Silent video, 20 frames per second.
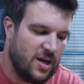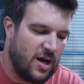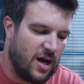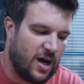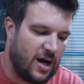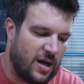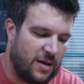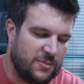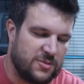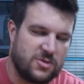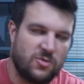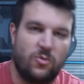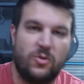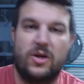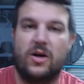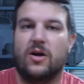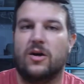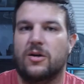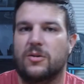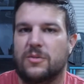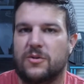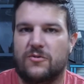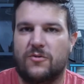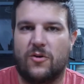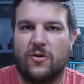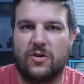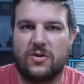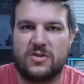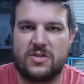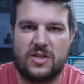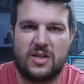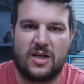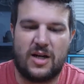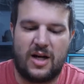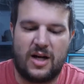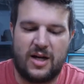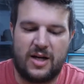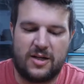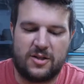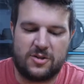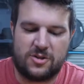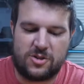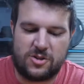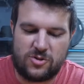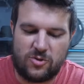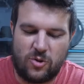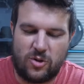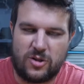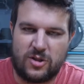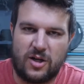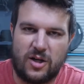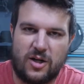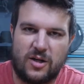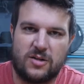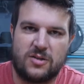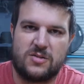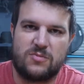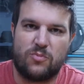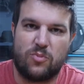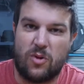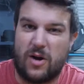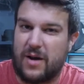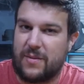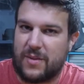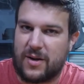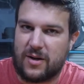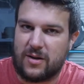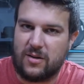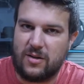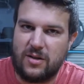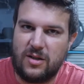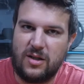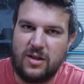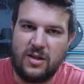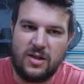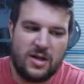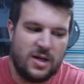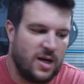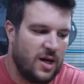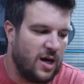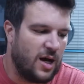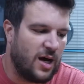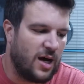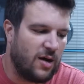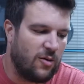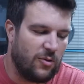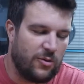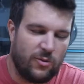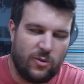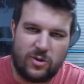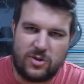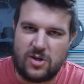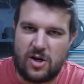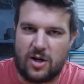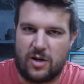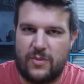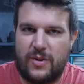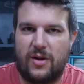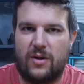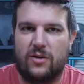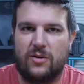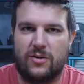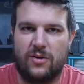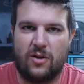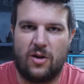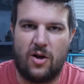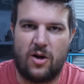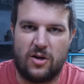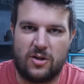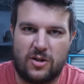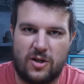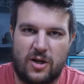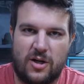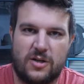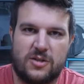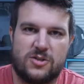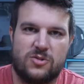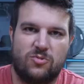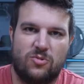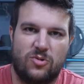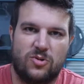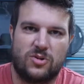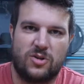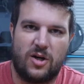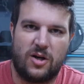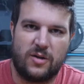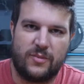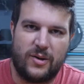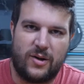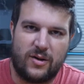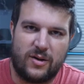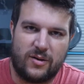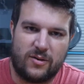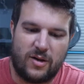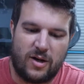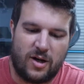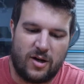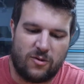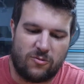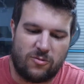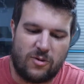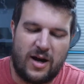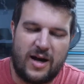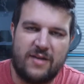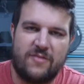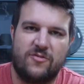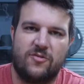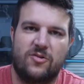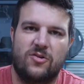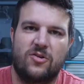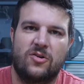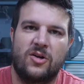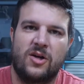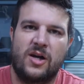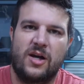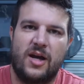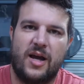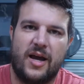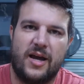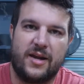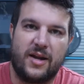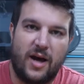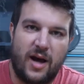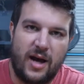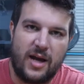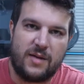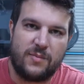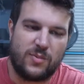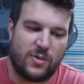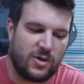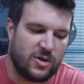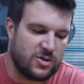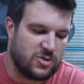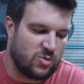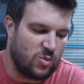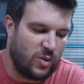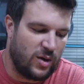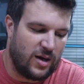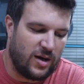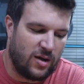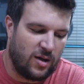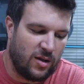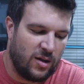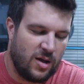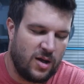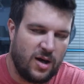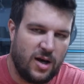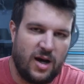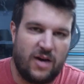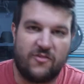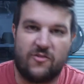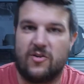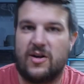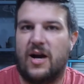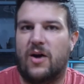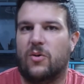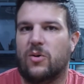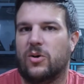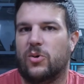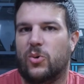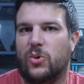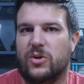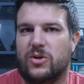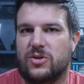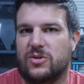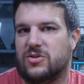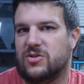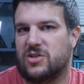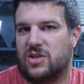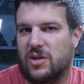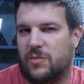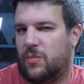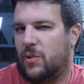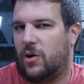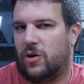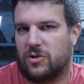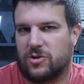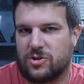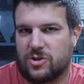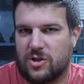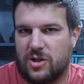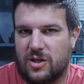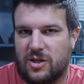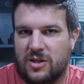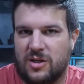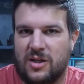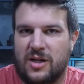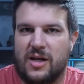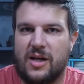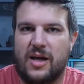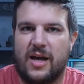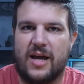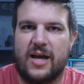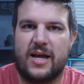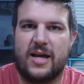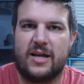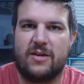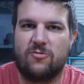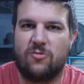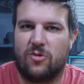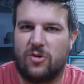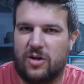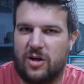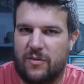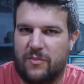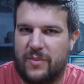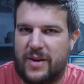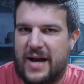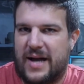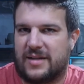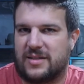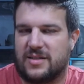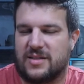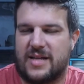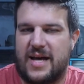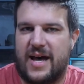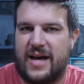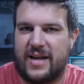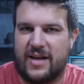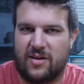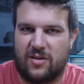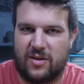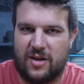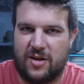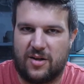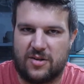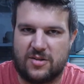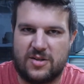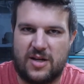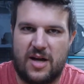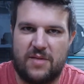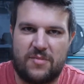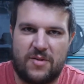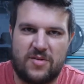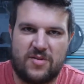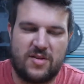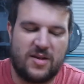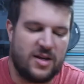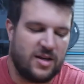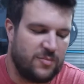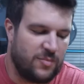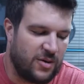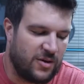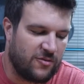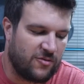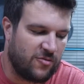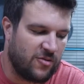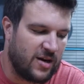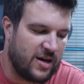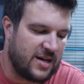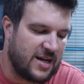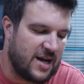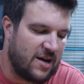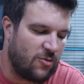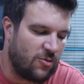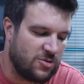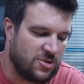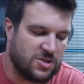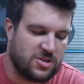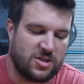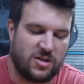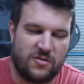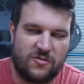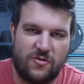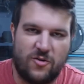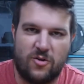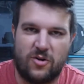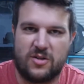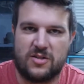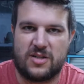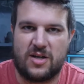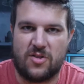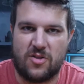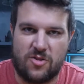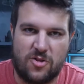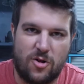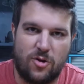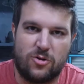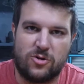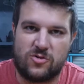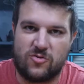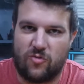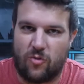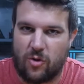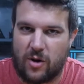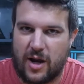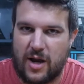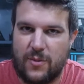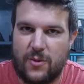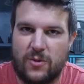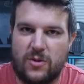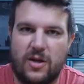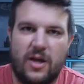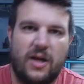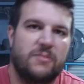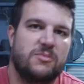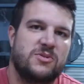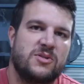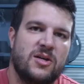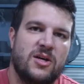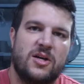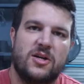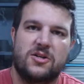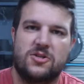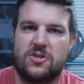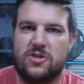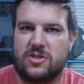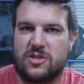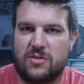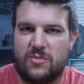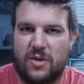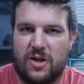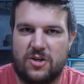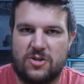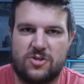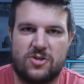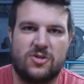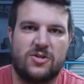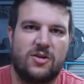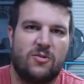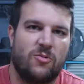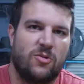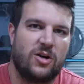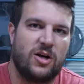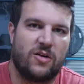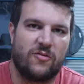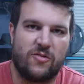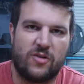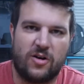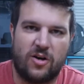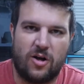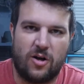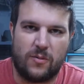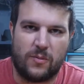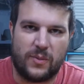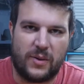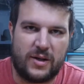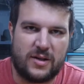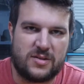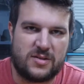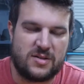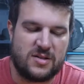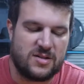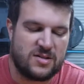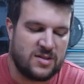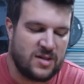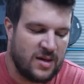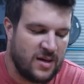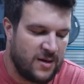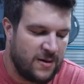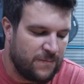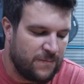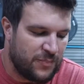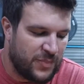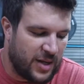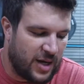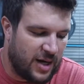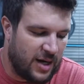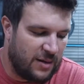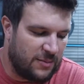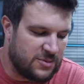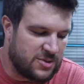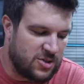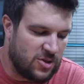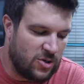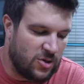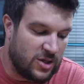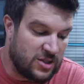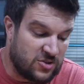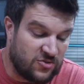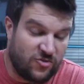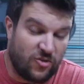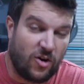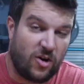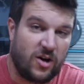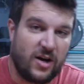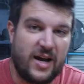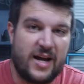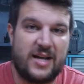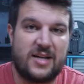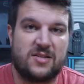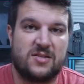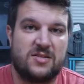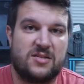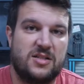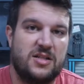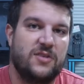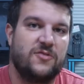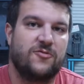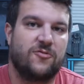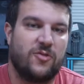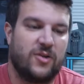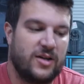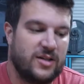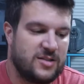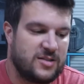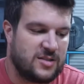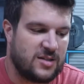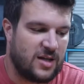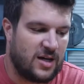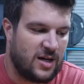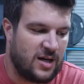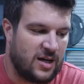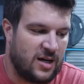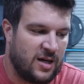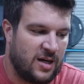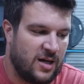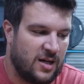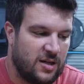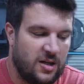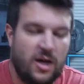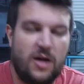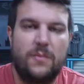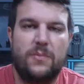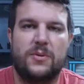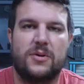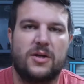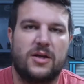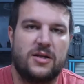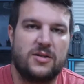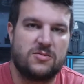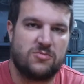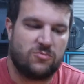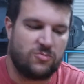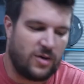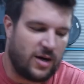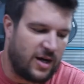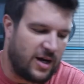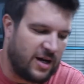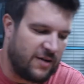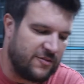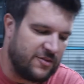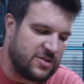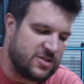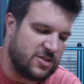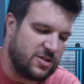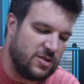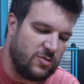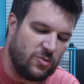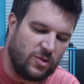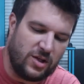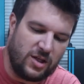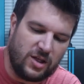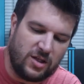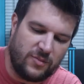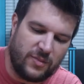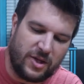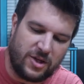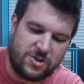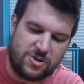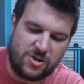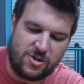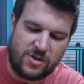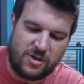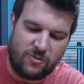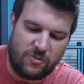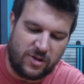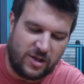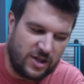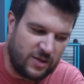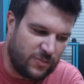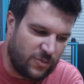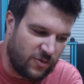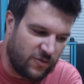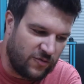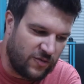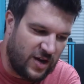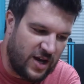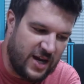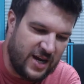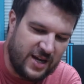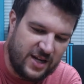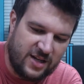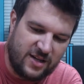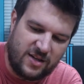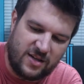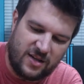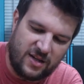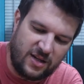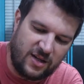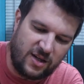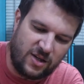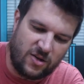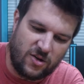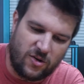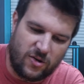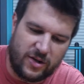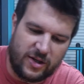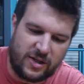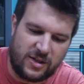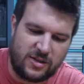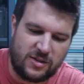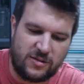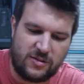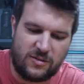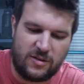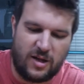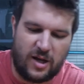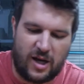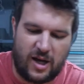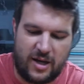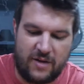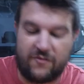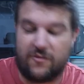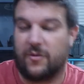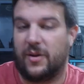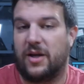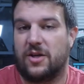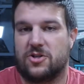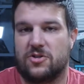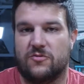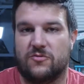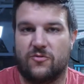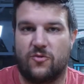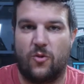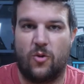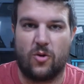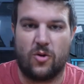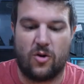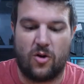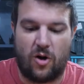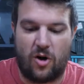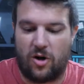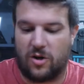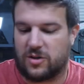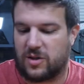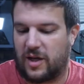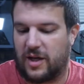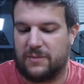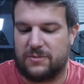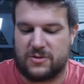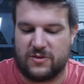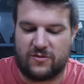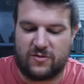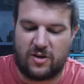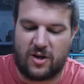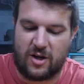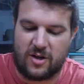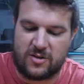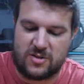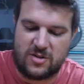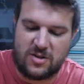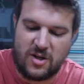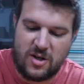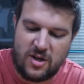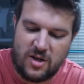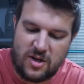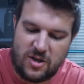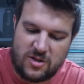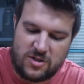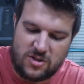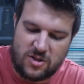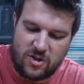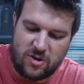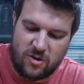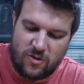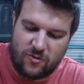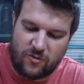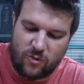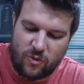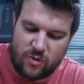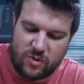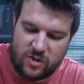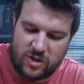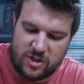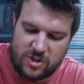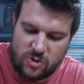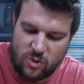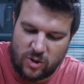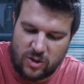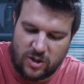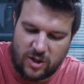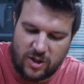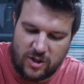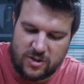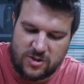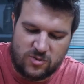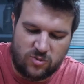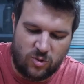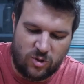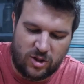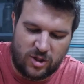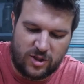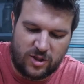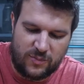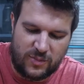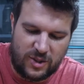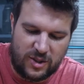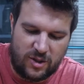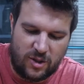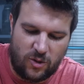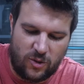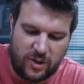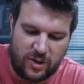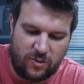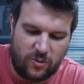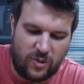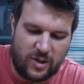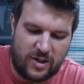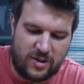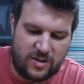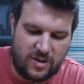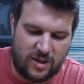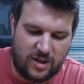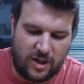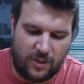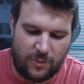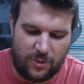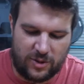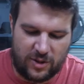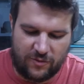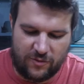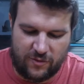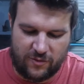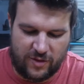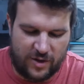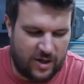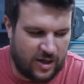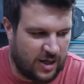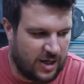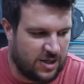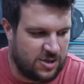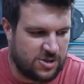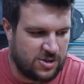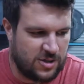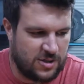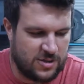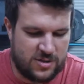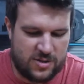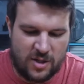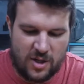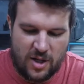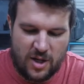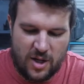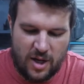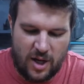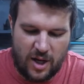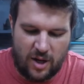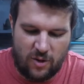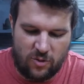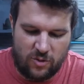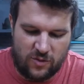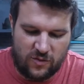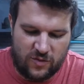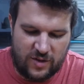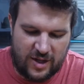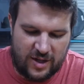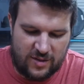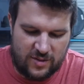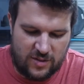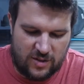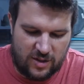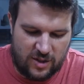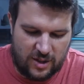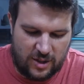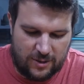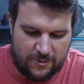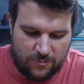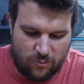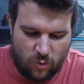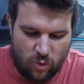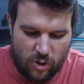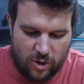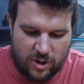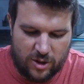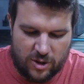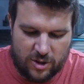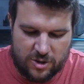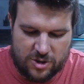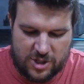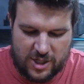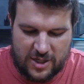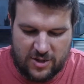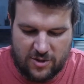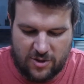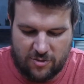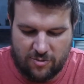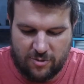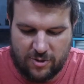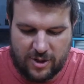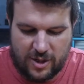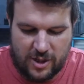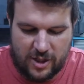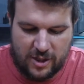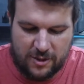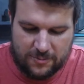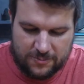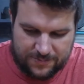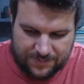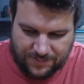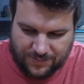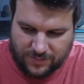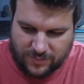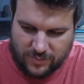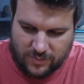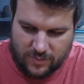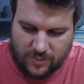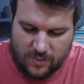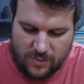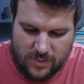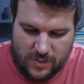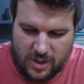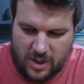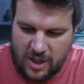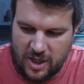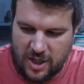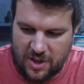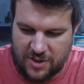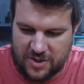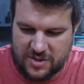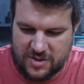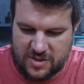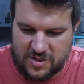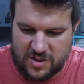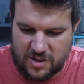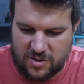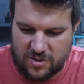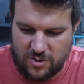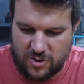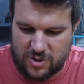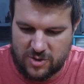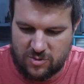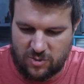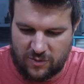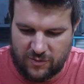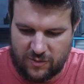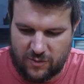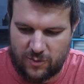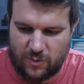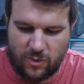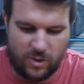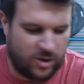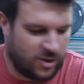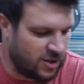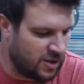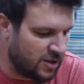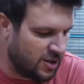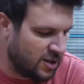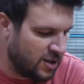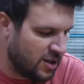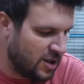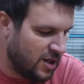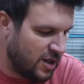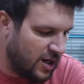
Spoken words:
So we are going to be focusing on short darts primarily. We will talk about long darts, we'll talk about rival and hyper as well. For now we're going to skip ultra, and we'll come back to that at a later time, I think. But for right now, we're just going to focus on those four ammo types just to make sure that we're covering all our bases. So as far as different companies, obviously we need to make sure that we provide information for all types of darts. So for the short darts, we're going to be going with a couple different variations. We've got the Worker Gen 3. This is the newest one from Worker.